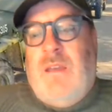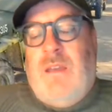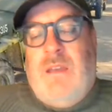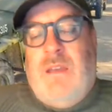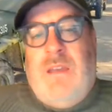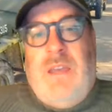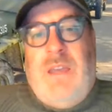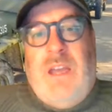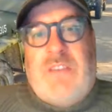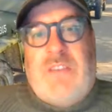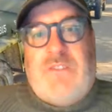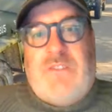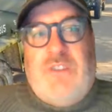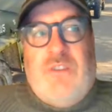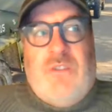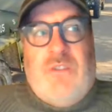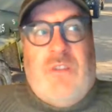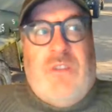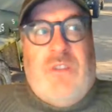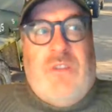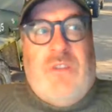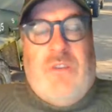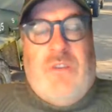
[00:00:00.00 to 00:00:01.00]
Yeah, so you're
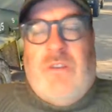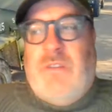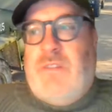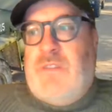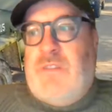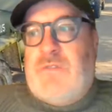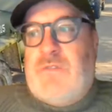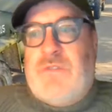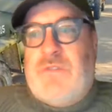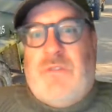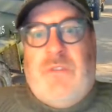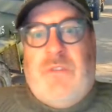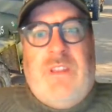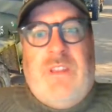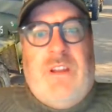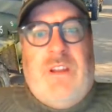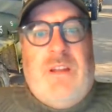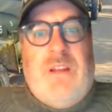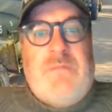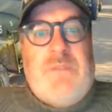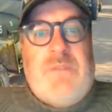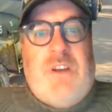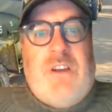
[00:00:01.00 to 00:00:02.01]
the third of those three that
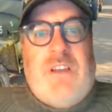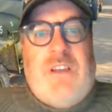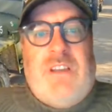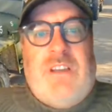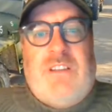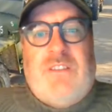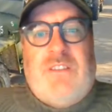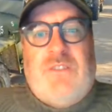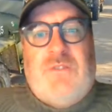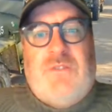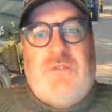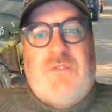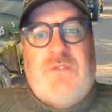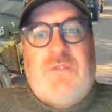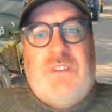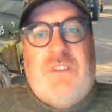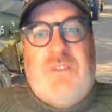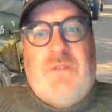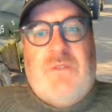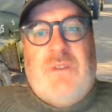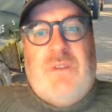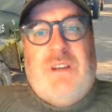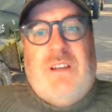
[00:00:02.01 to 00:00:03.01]
I'm talking to.
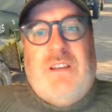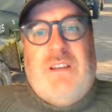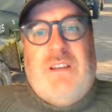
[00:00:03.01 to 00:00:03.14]
So